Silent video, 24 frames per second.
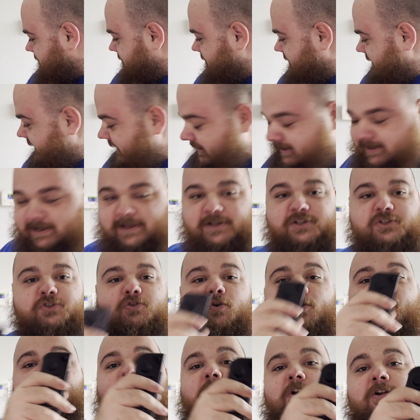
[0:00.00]
a
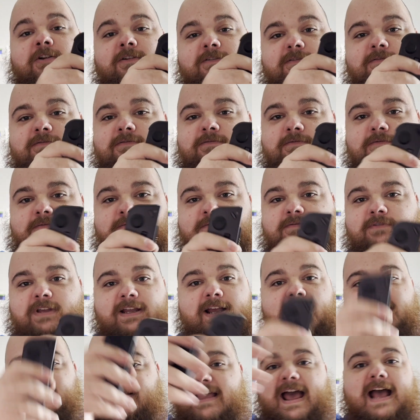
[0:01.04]
controller. I
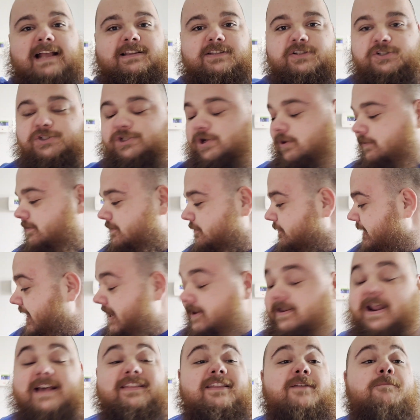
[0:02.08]
got that to show you. I
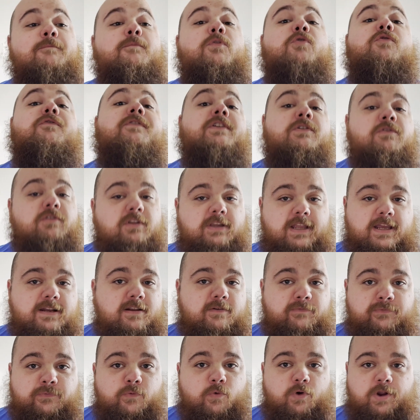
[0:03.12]
got nothing movie
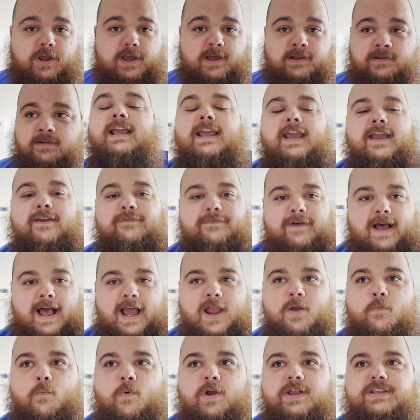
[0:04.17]
related for you. If
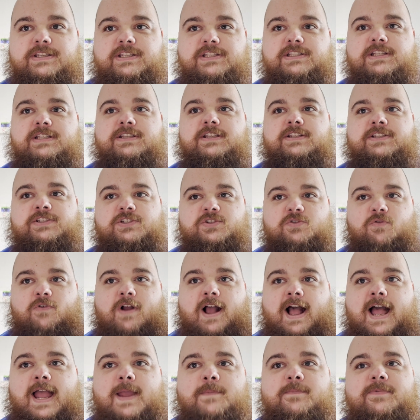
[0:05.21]
I was to
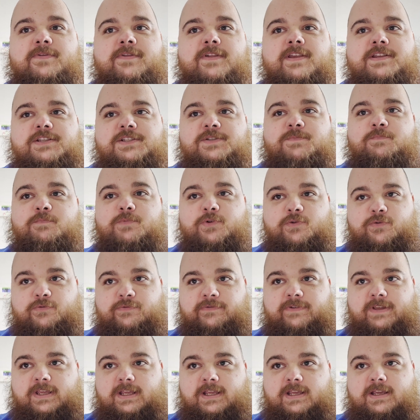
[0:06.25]
describe this
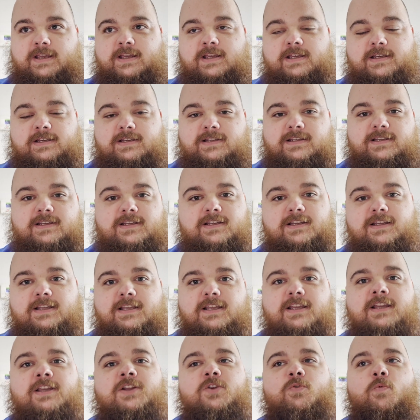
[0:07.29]
movie
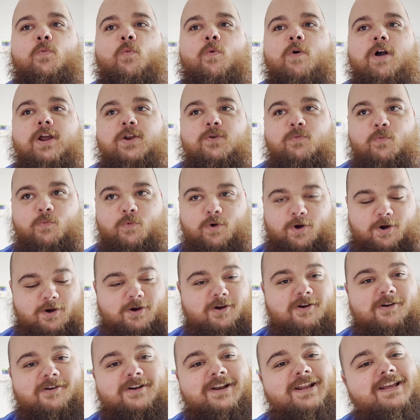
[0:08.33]
in one
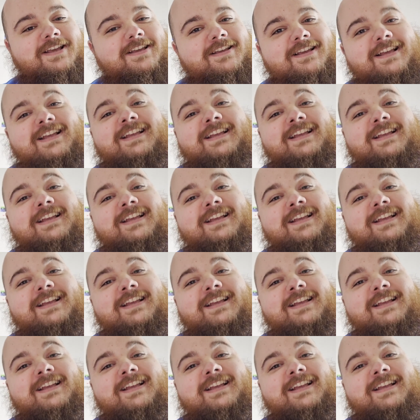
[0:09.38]
word,